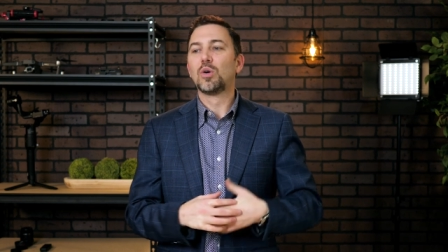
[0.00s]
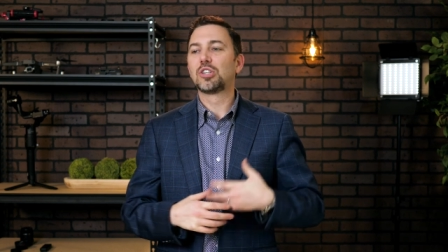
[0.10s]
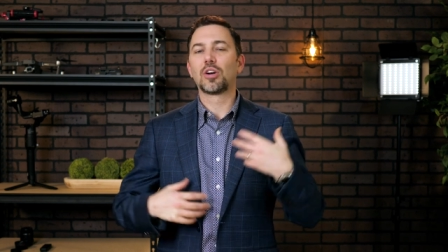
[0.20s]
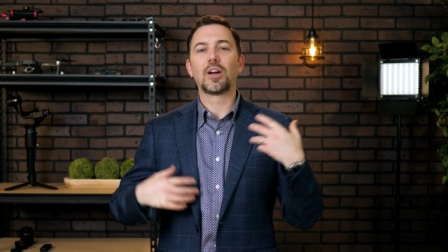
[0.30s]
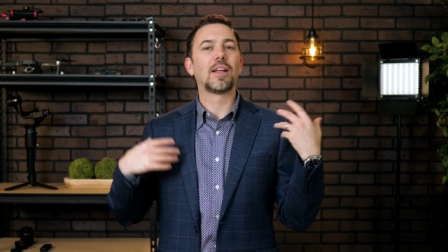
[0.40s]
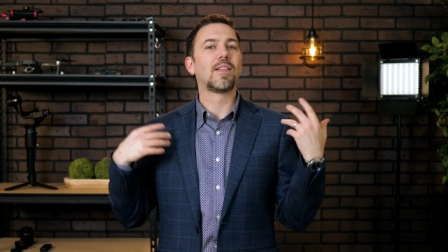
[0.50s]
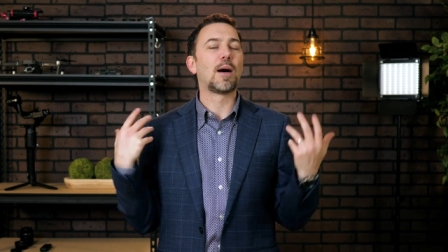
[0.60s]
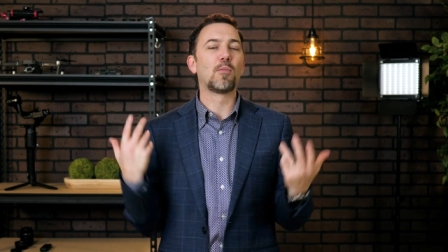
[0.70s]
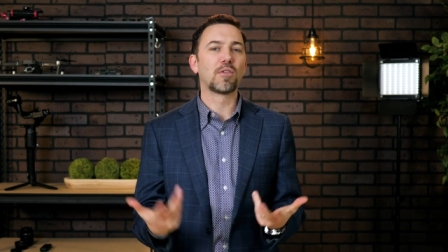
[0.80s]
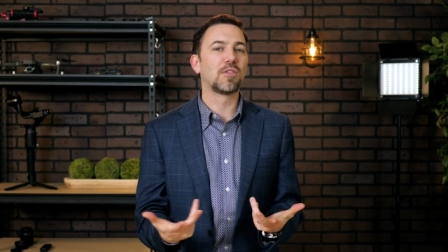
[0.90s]
which are a
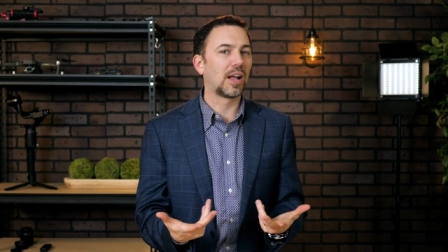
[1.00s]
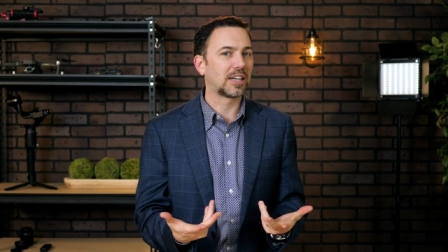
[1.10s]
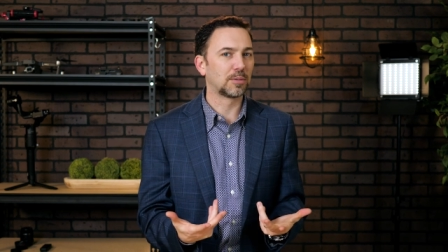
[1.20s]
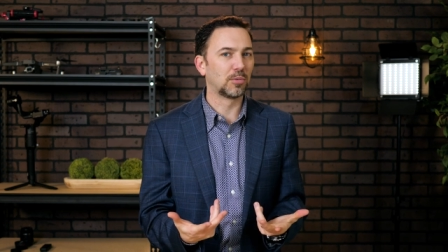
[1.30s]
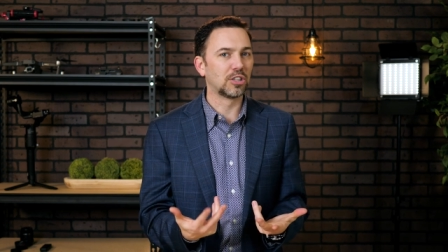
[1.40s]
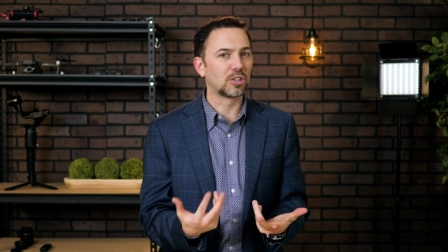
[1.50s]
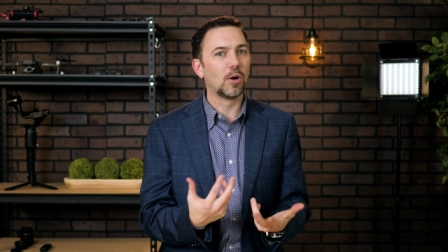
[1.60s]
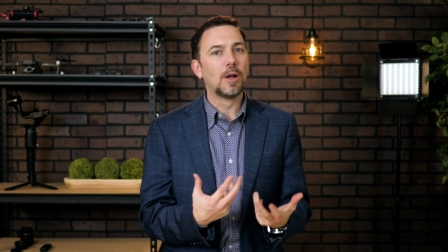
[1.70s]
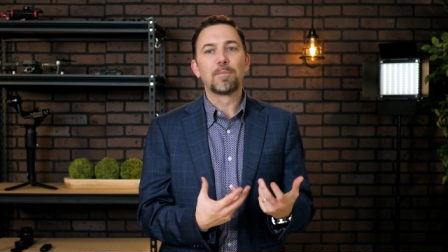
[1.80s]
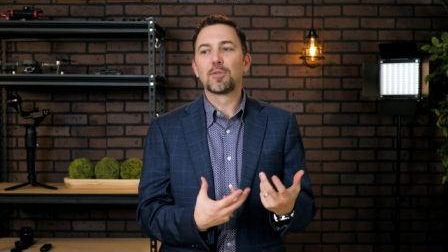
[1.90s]
lot more flexible. And
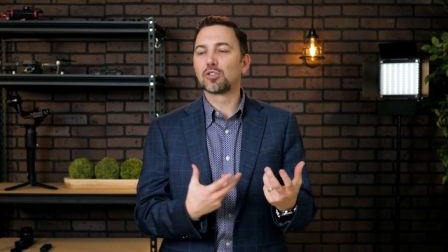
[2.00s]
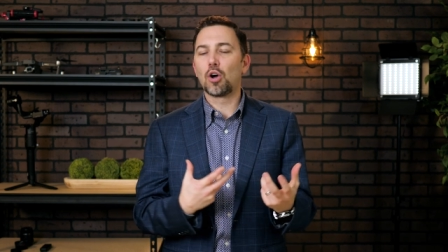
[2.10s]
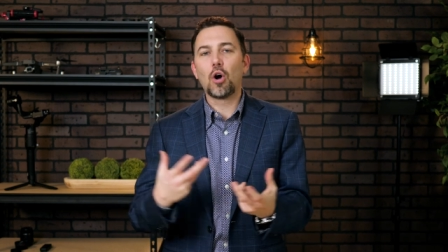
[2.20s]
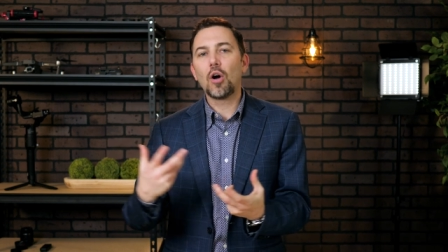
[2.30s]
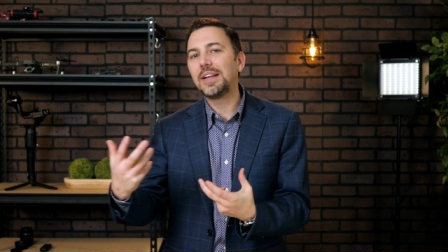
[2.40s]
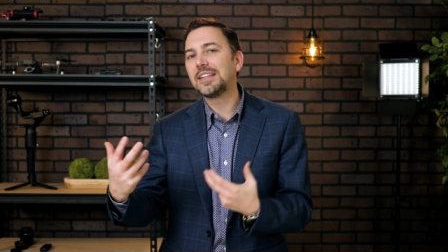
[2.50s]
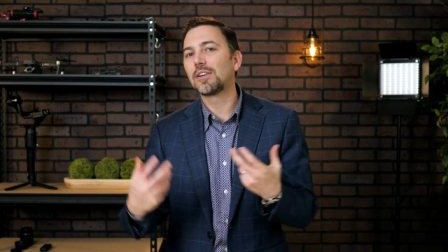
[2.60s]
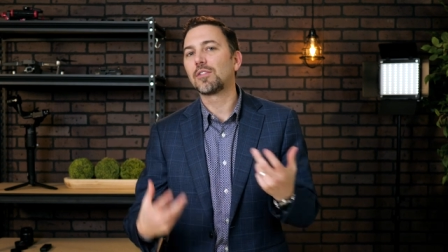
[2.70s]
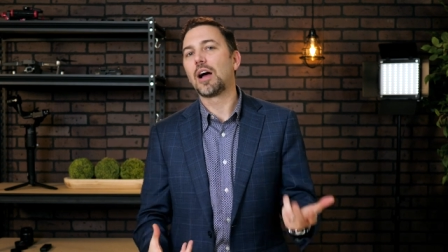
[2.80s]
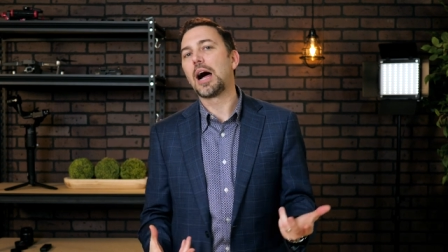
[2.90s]
so there's all these
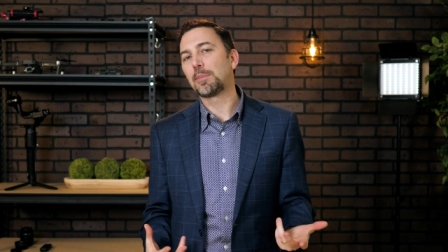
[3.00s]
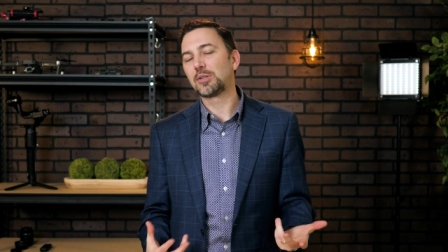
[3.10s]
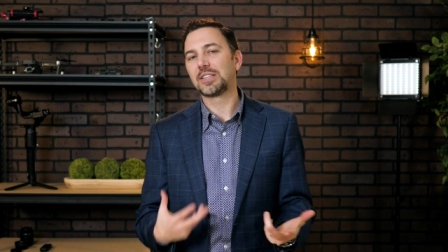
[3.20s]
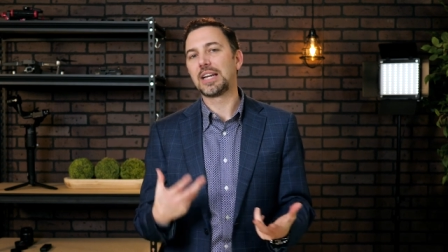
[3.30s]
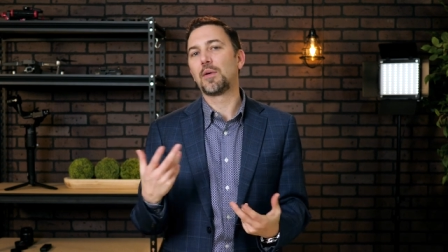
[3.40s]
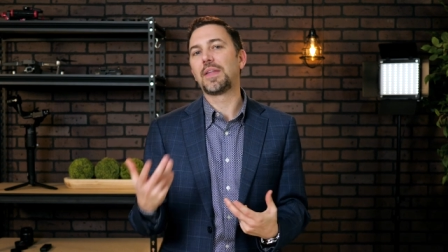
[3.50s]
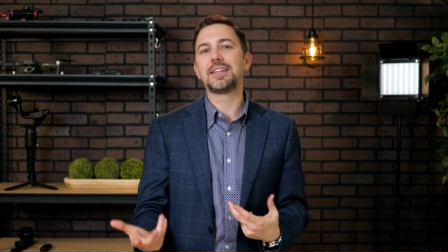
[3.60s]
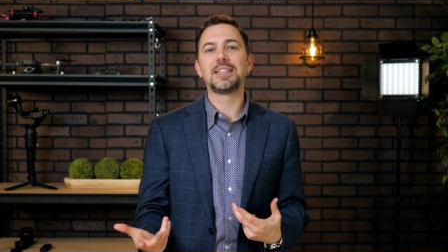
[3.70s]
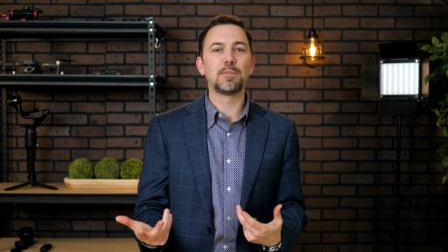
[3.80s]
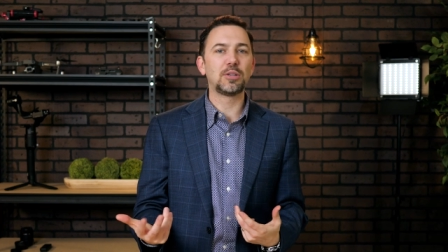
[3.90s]
different options now with
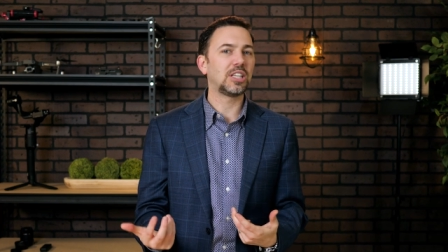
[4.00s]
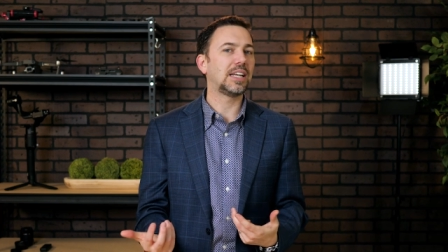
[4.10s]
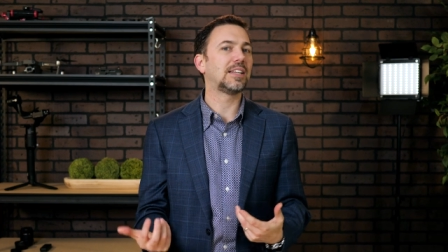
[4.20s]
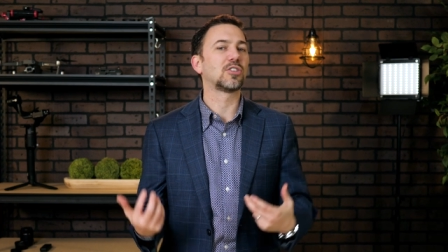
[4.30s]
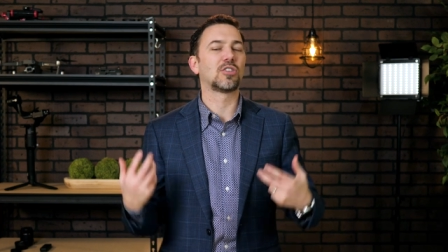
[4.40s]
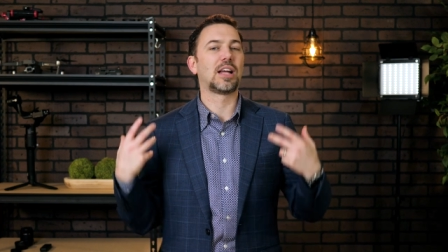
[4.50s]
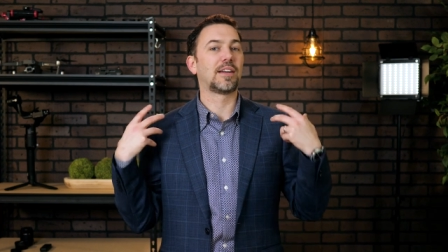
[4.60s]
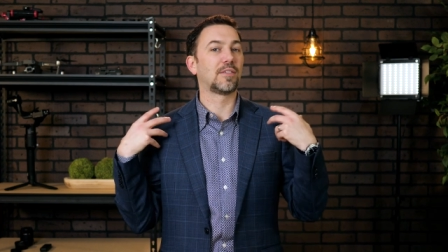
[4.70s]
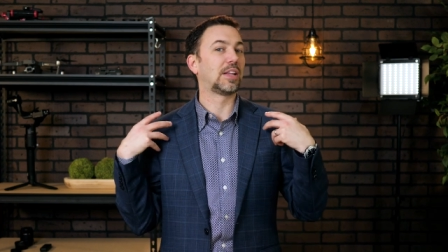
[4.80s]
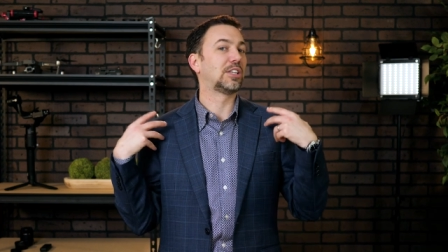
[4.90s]
ATM machines. There's a lot of
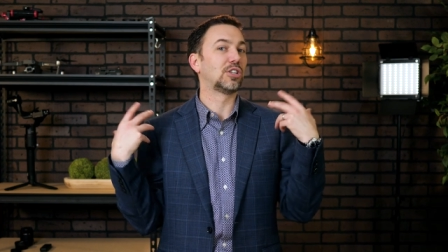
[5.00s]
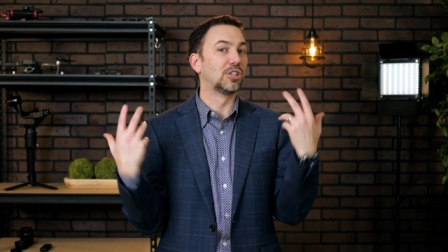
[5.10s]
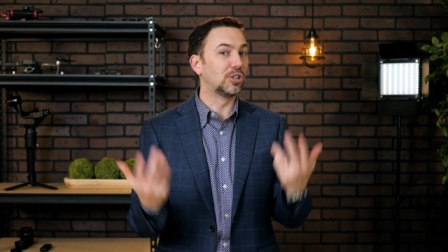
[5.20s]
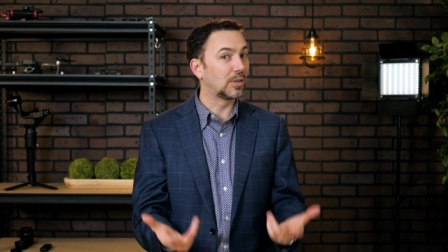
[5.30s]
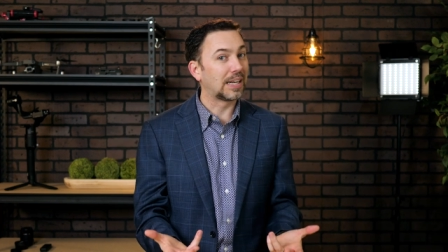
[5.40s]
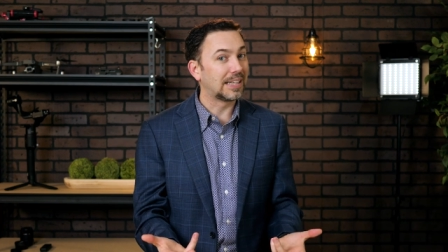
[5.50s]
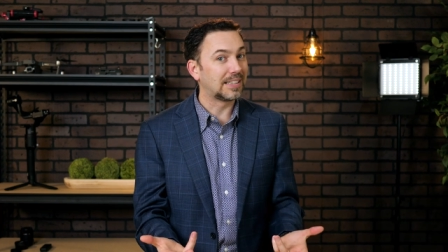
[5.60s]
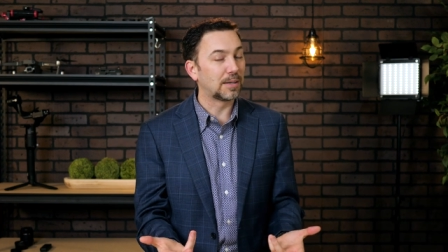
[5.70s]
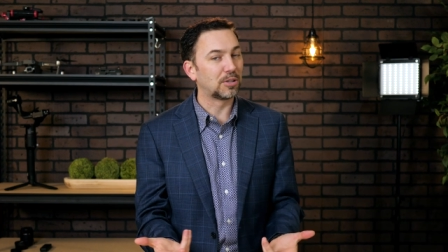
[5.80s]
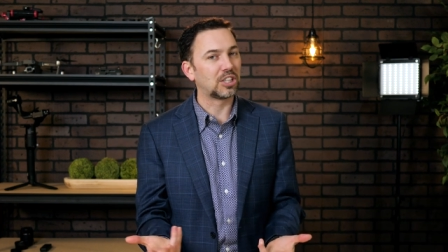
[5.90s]
different things you can do in an
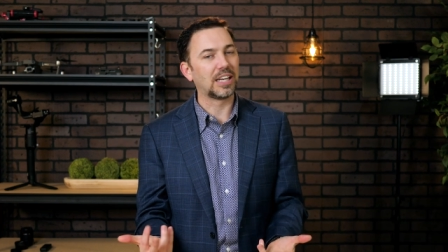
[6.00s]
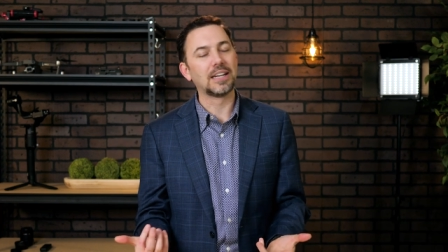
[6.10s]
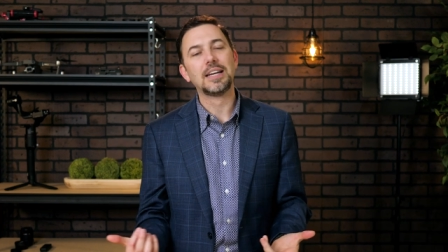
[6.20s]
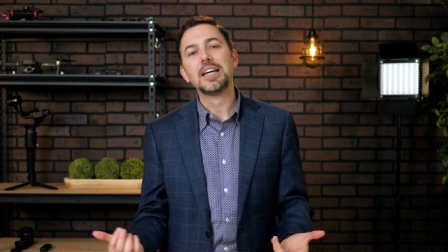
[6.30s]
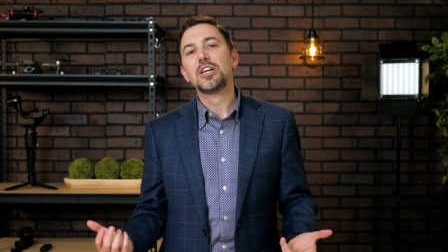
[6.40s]
ATM machine.